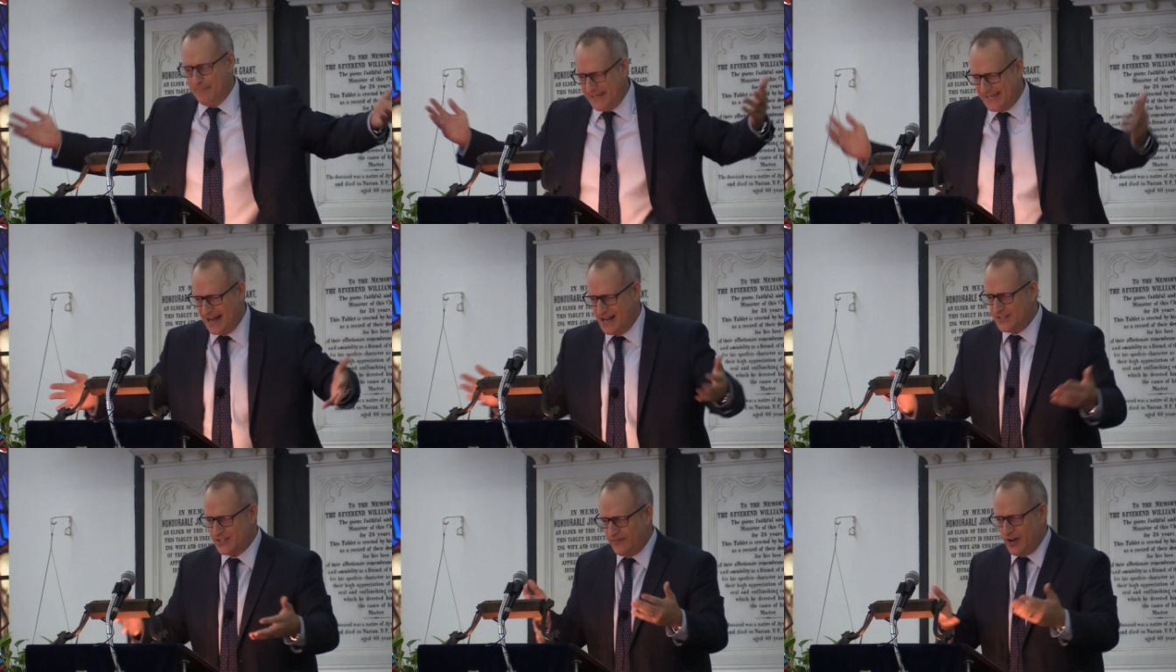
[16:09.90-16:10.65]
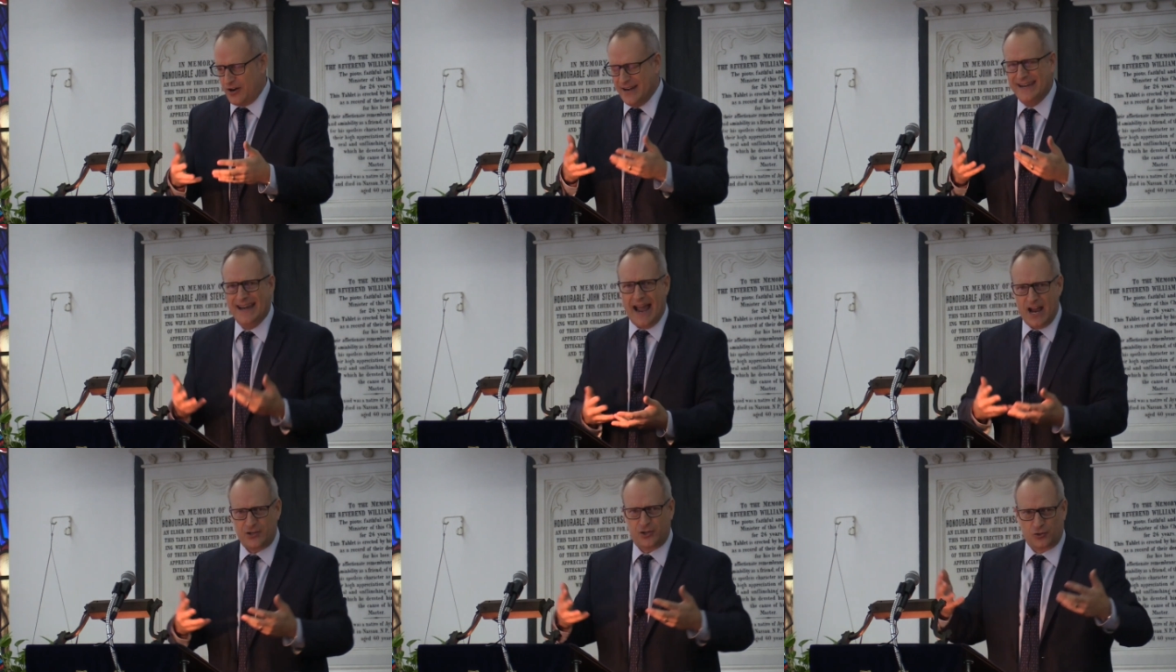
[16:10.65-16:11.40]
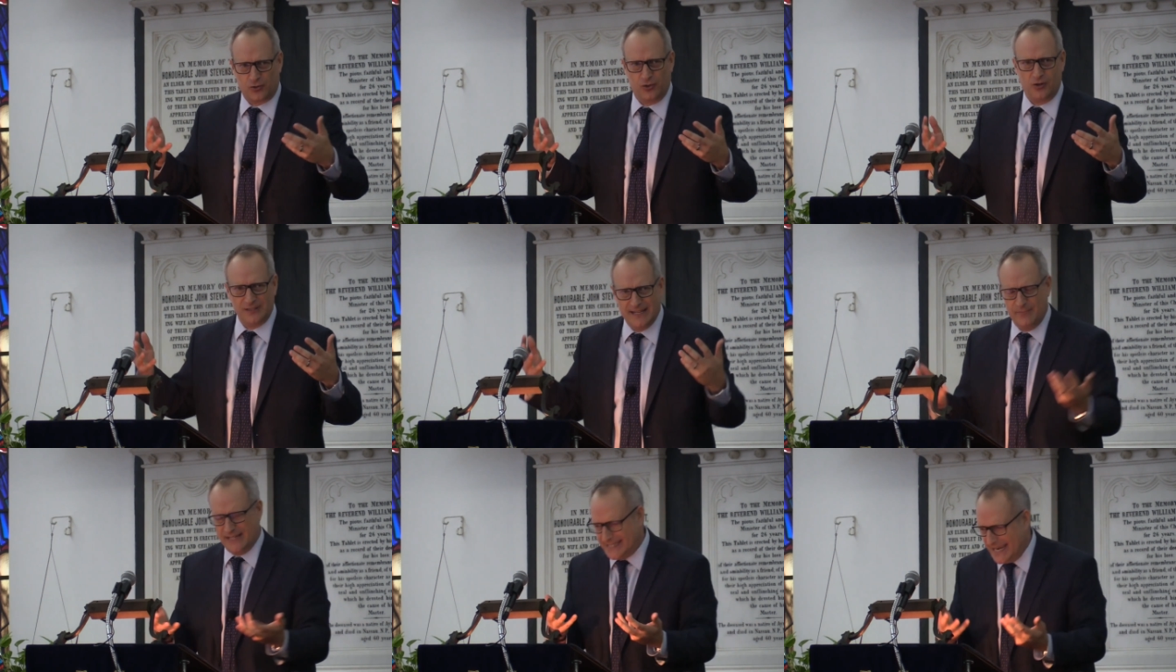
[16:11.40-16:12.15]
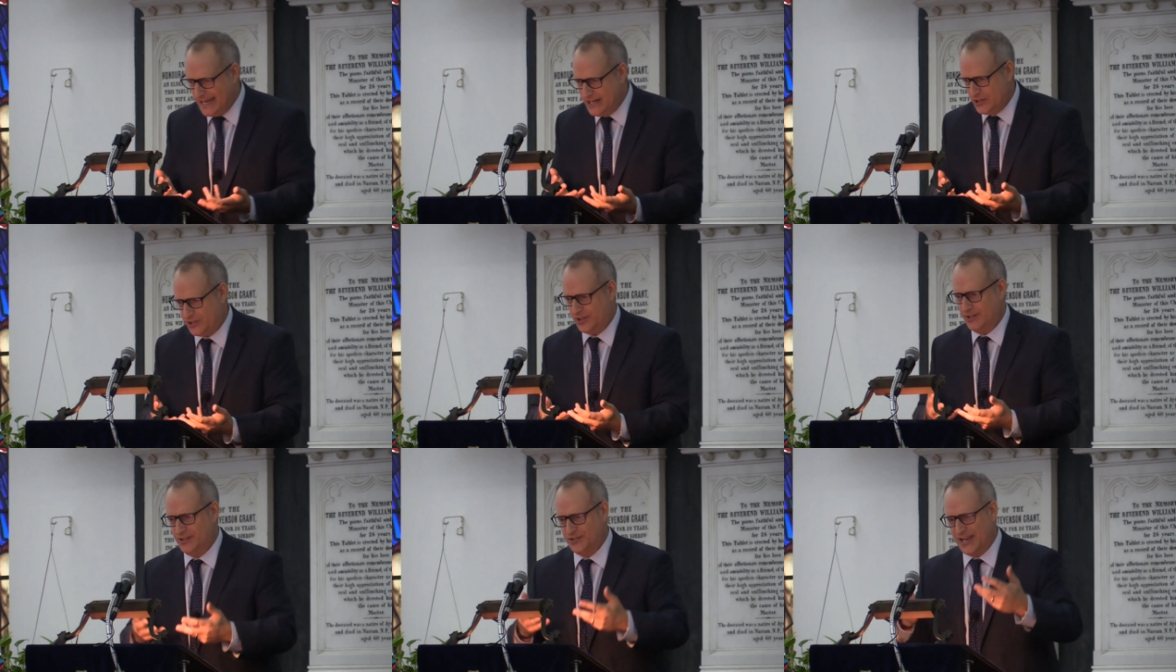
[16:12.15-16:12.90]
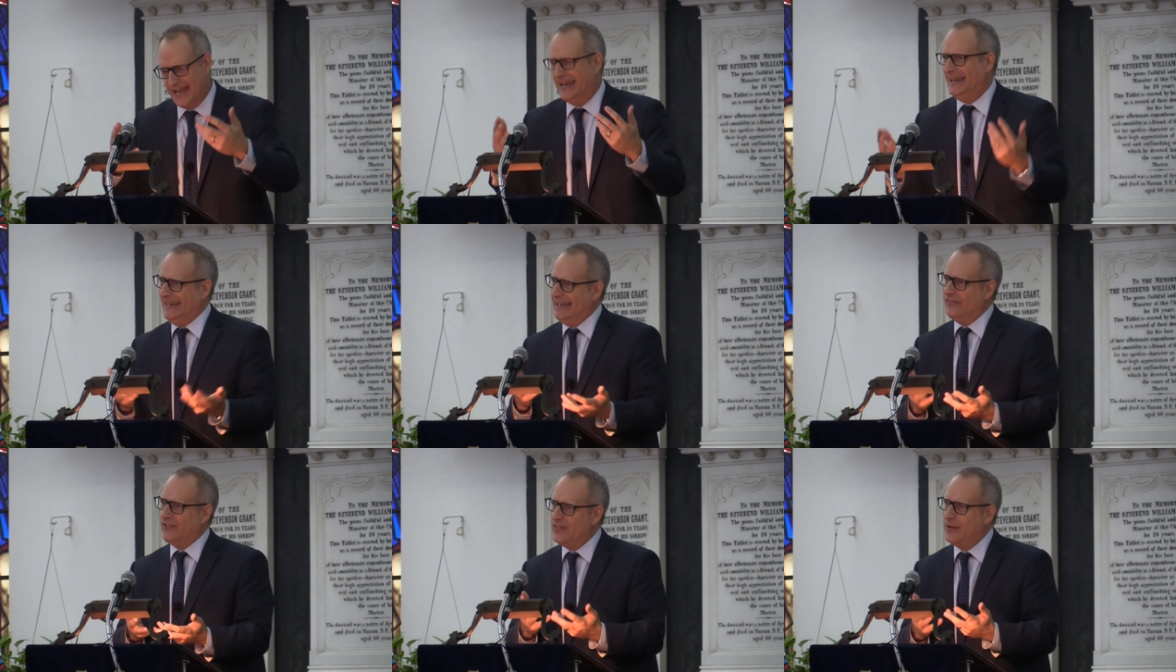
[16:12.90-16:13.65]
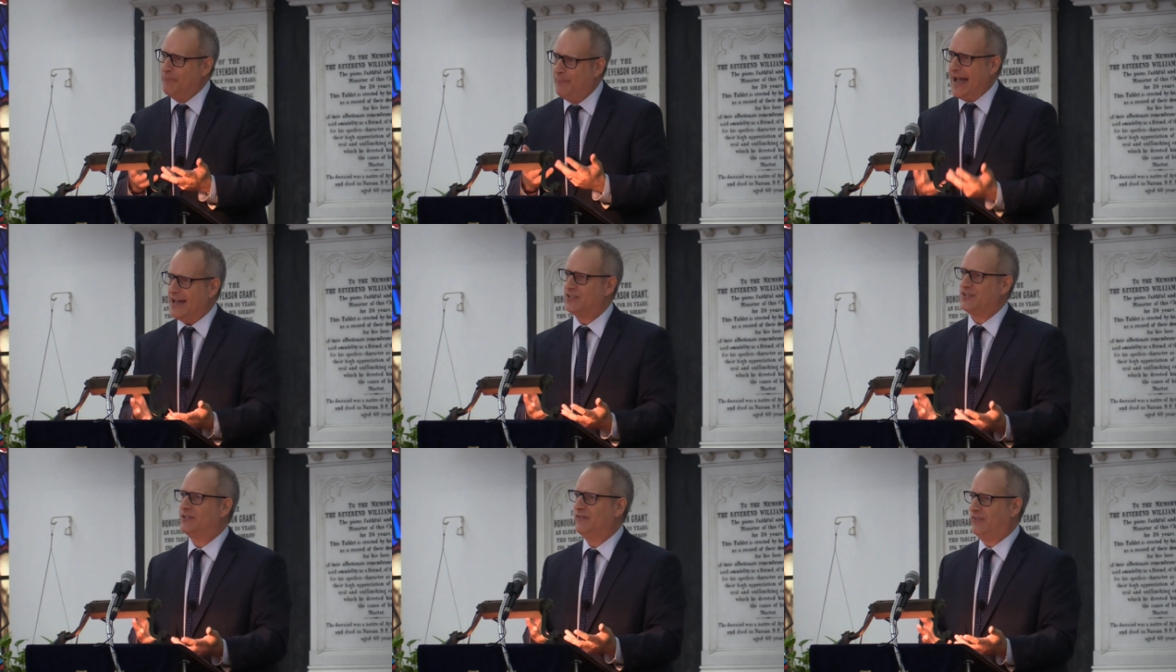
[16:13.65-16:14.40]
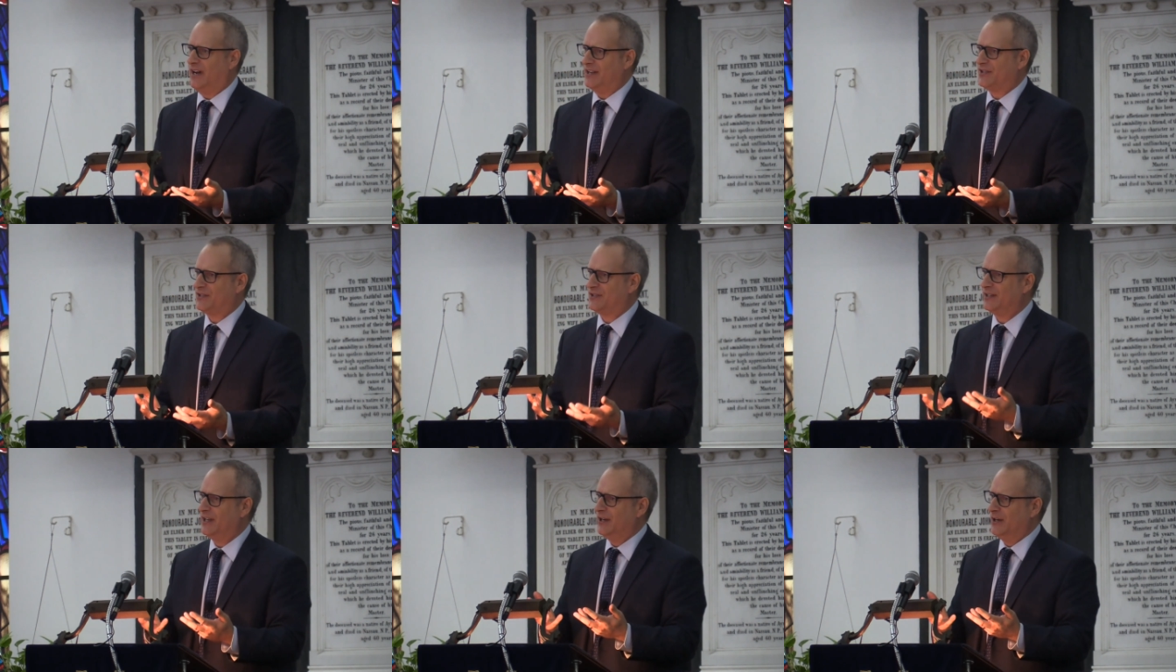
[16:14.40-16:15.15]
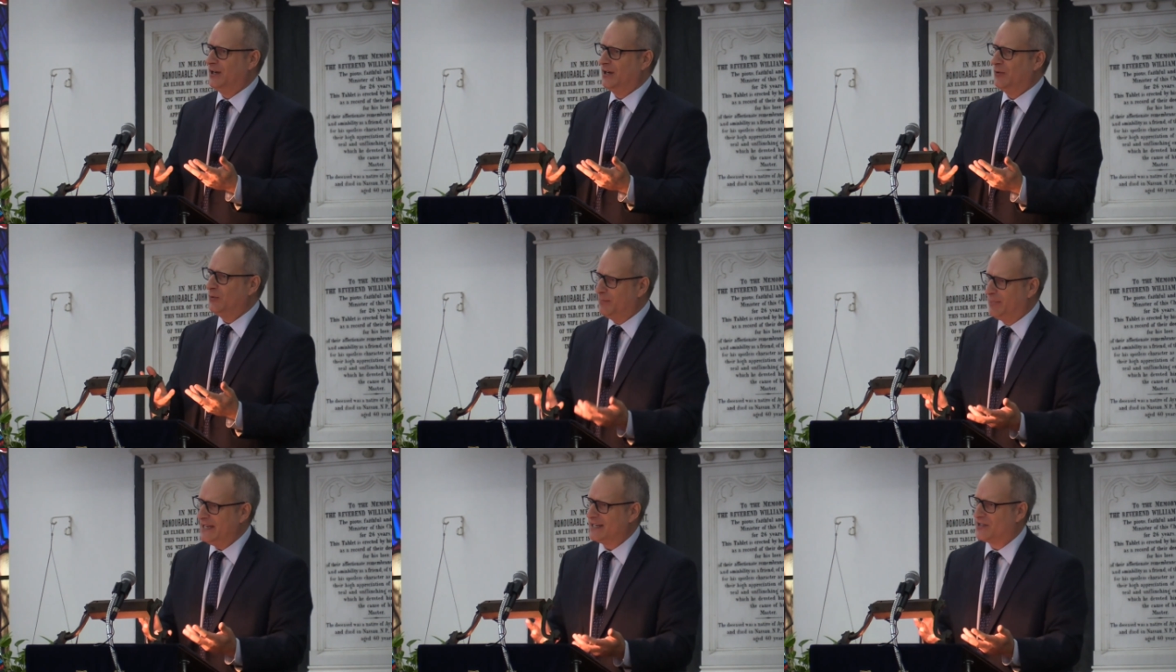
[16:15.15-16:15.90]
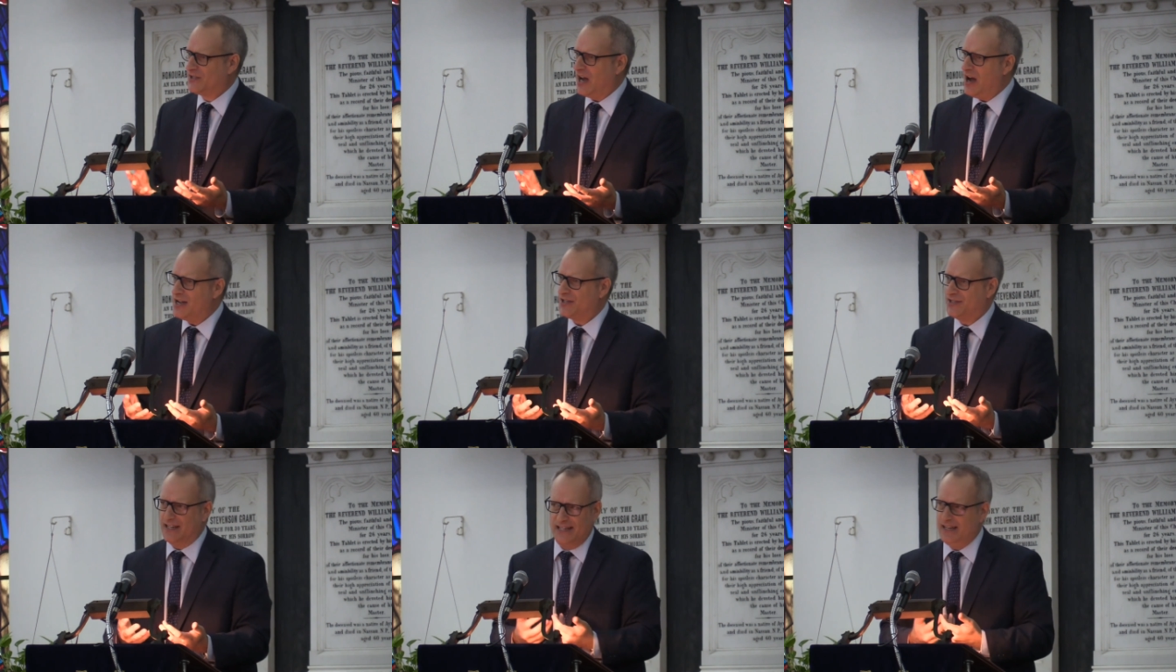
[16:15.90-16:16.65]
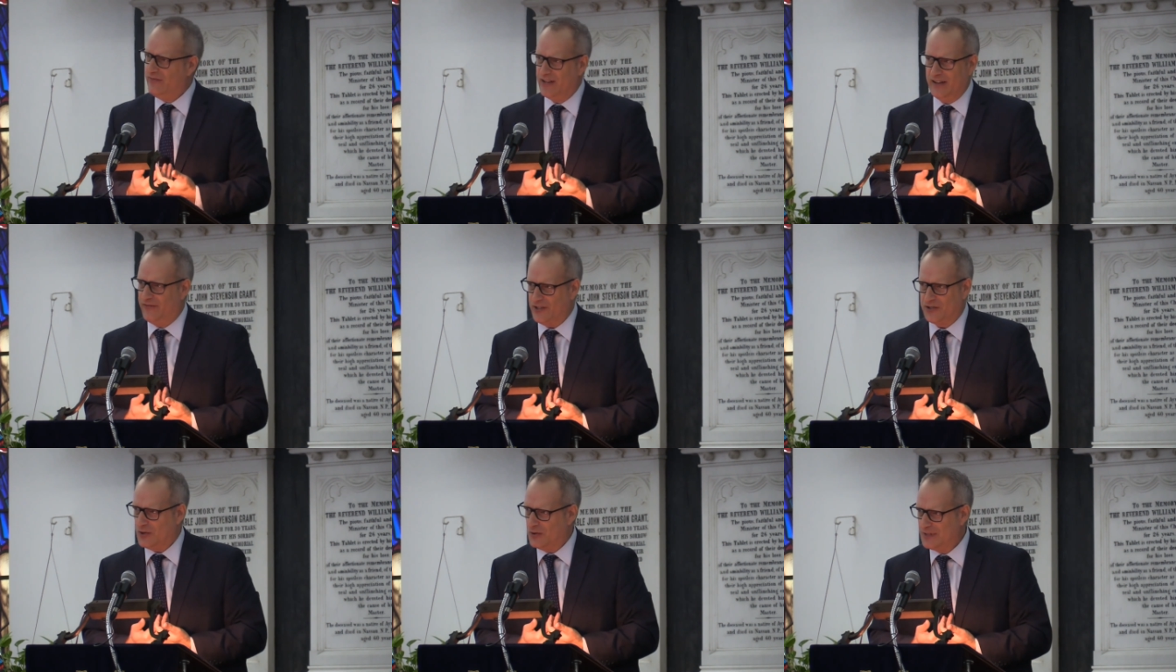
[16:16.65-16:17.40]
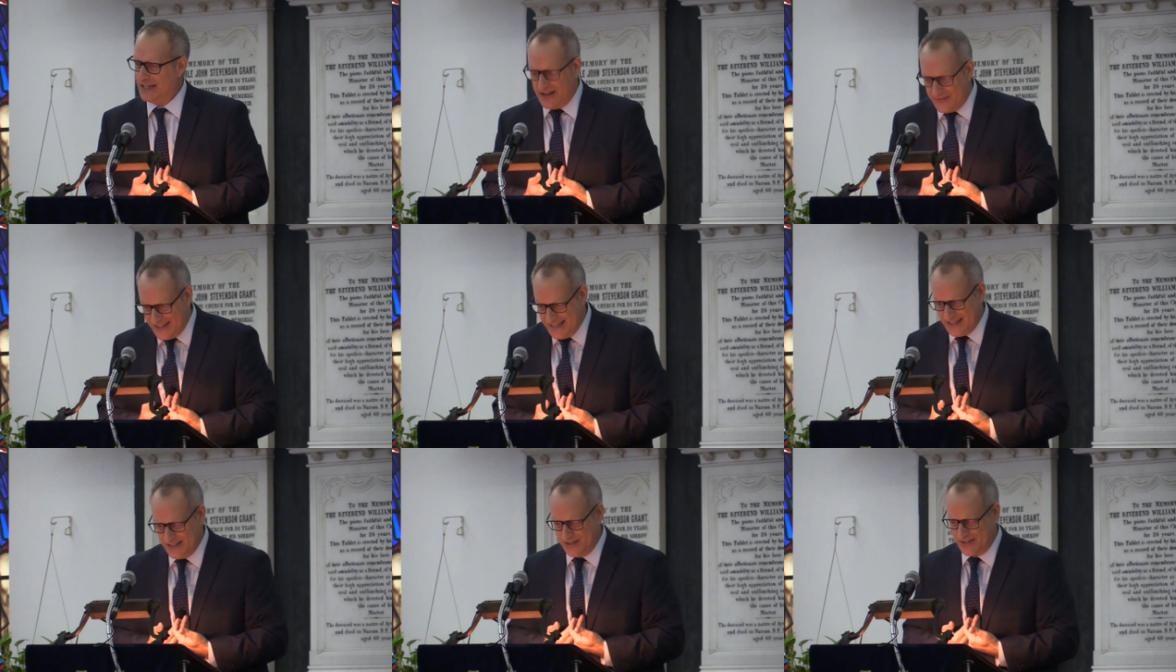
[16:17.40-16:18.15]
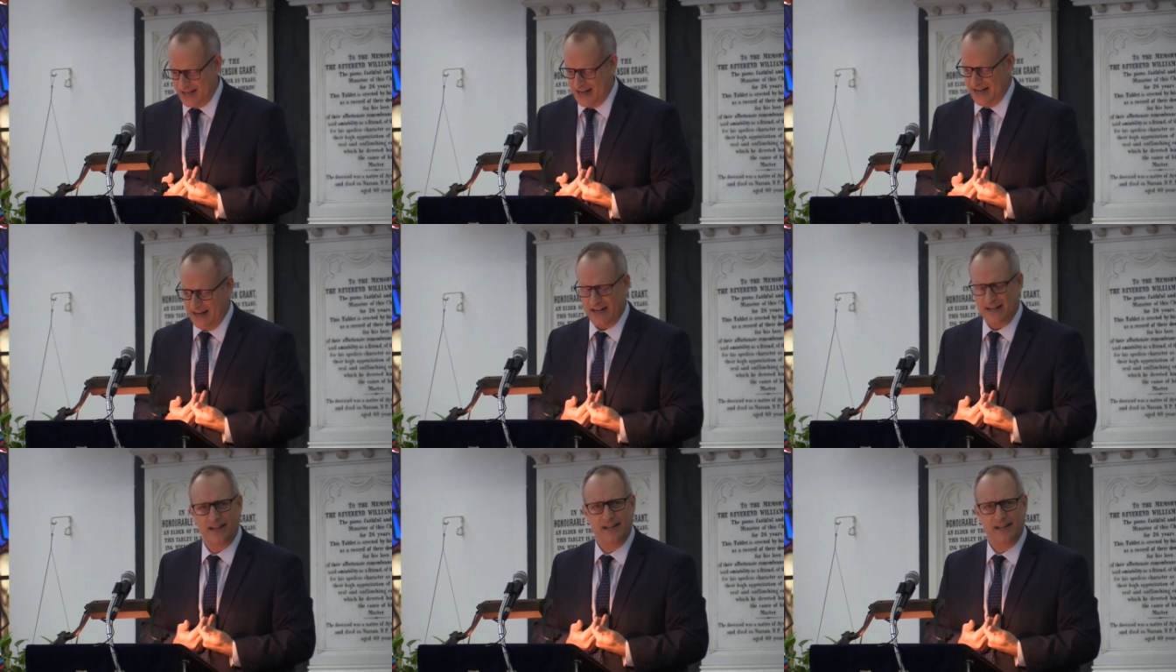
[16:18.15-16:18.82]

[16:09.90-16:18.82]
Because of our natural limitations, even the best of us will be exhausted, even if it's only on the inside.